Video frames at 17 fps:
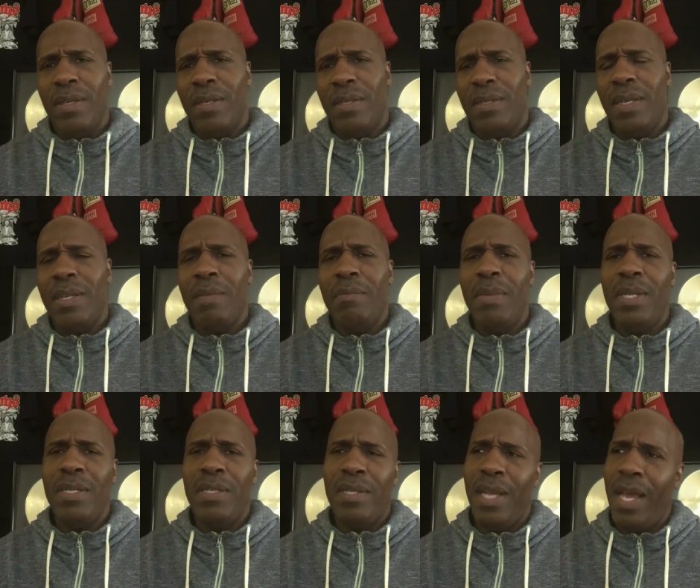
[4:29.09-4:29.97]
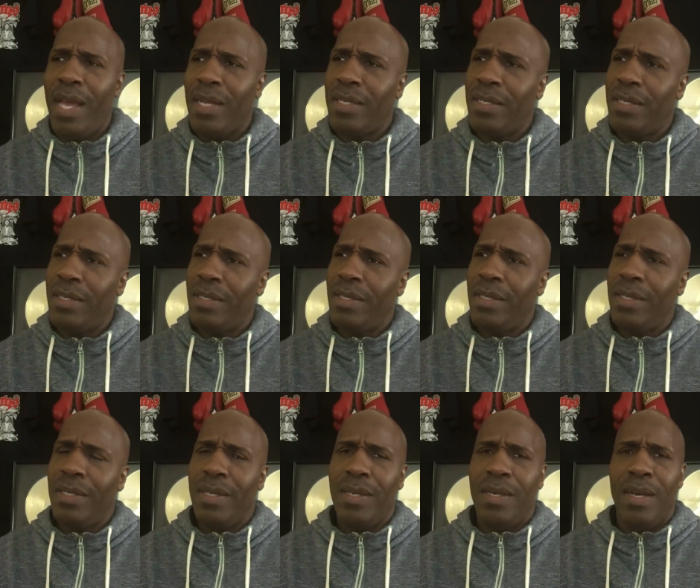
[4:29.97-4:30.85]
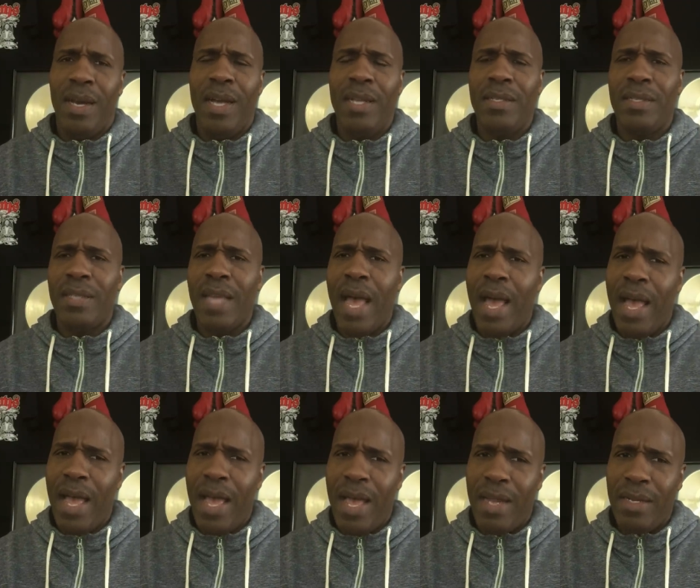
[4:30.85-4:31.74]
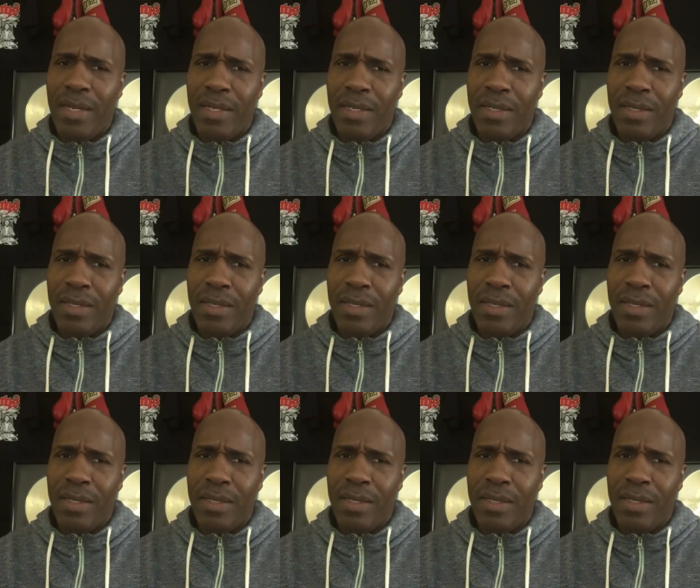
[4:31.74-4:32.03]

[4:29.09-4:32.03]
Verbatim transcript: sending me checks, unsigned,